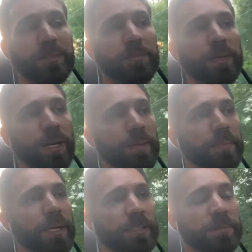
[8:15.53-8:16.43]

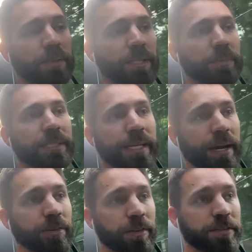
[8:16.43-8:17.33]
unexplainably
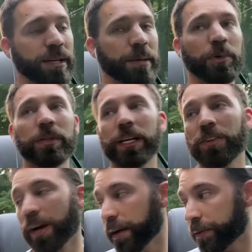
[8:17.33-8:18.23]
down all the time, you won't like
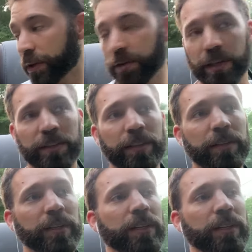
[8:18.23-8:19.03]
cry for no reason,